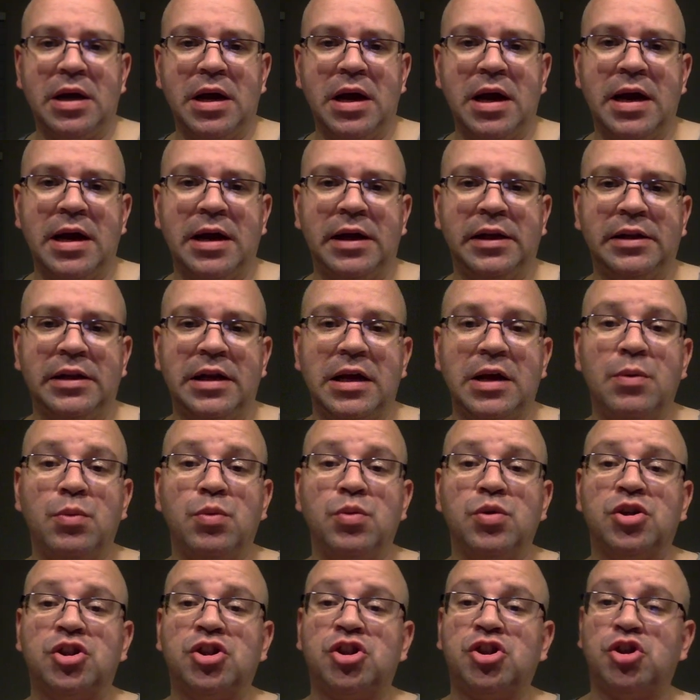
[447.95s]
And it
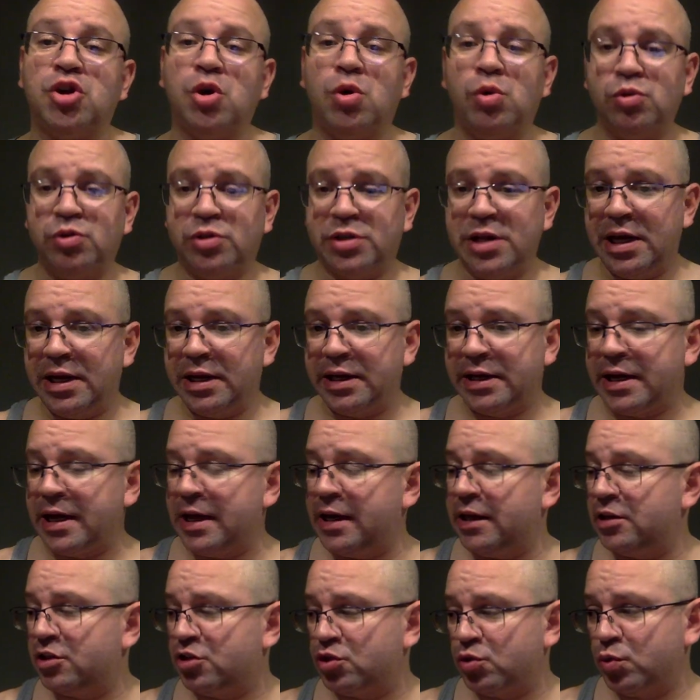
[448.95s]
was so
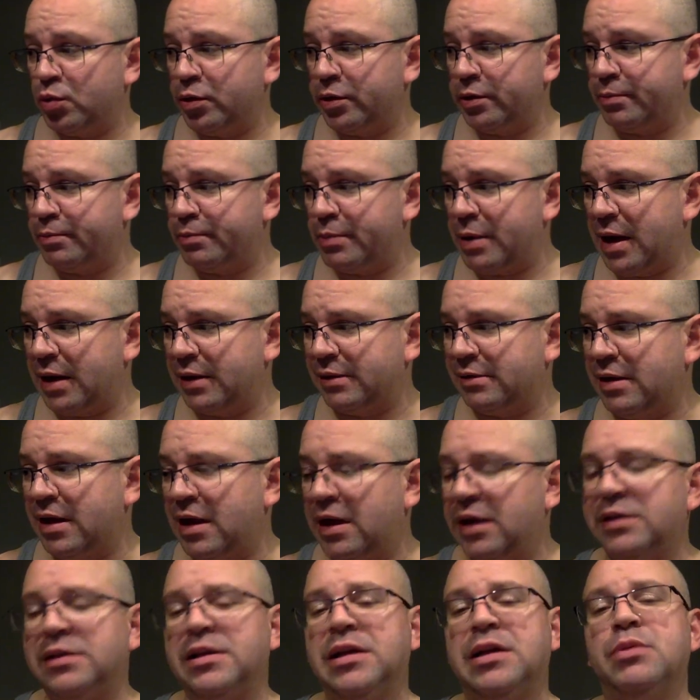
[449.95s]
dedicated to it back
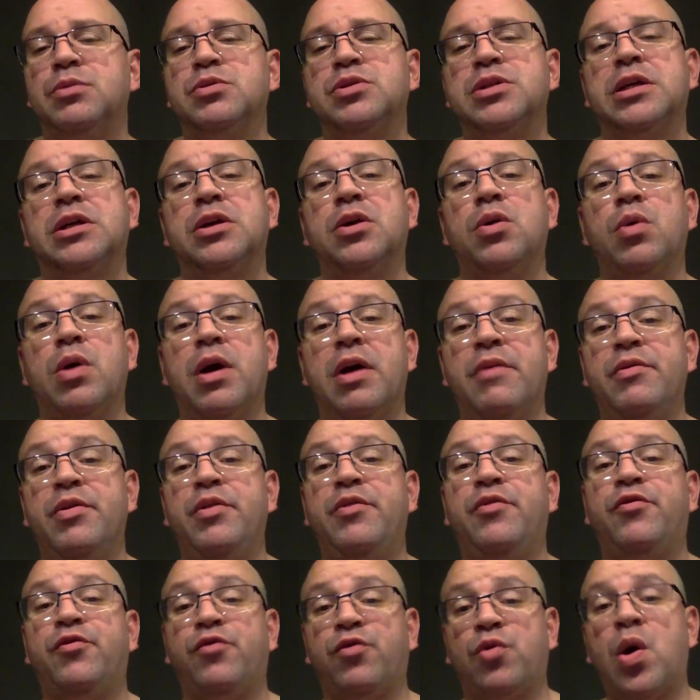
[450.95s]
then that it was like, yo, every
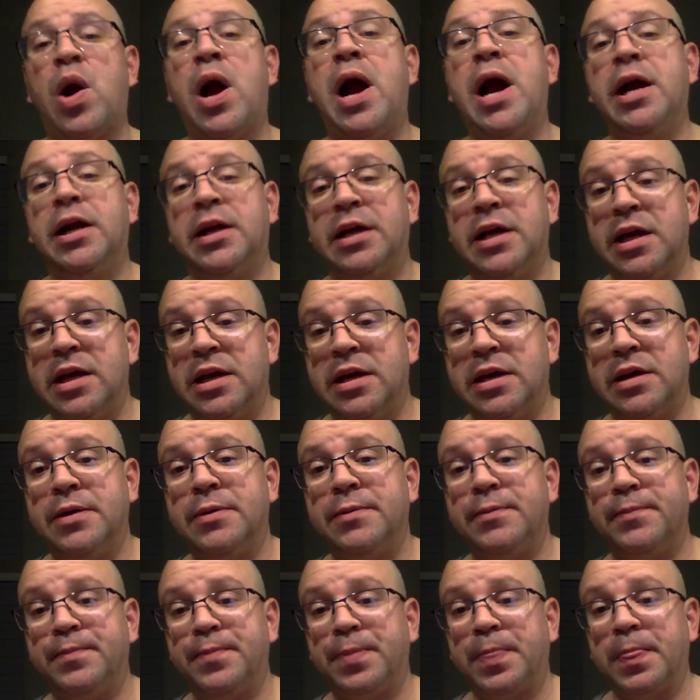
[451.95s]
Friday,
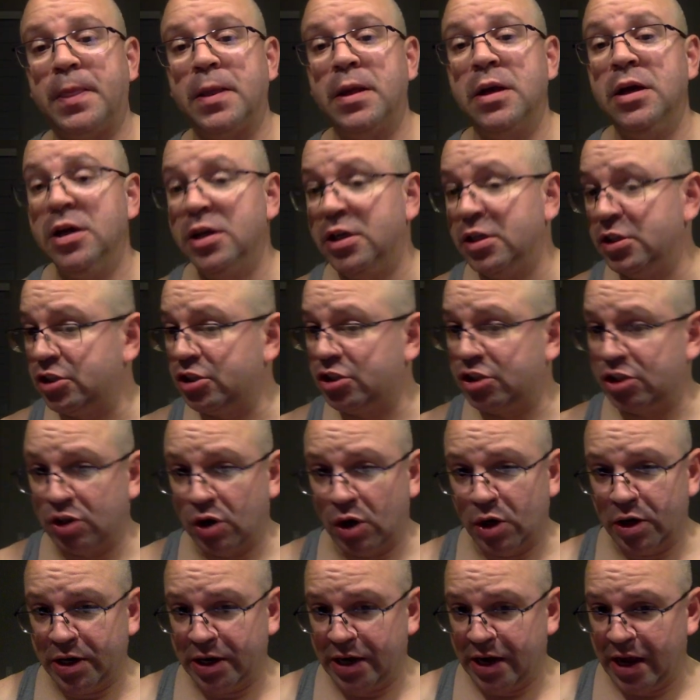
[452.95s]

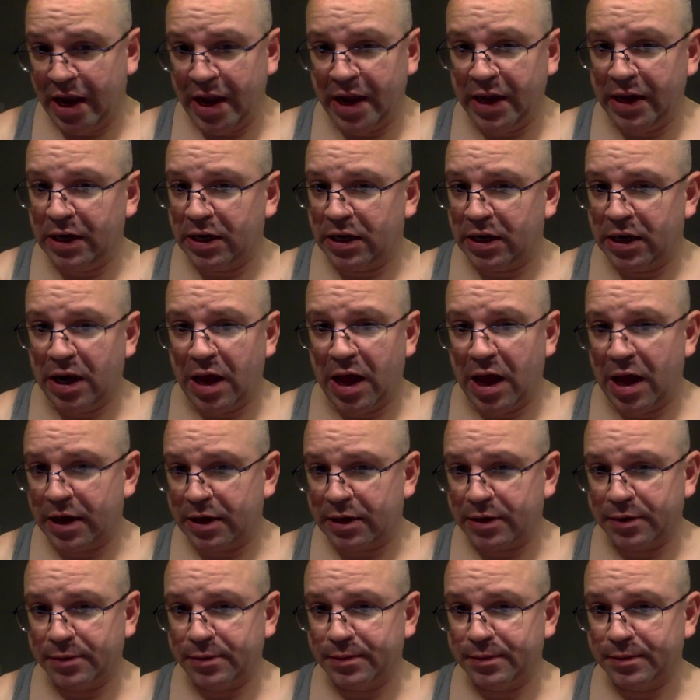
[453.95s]
starting at 8 o'clock,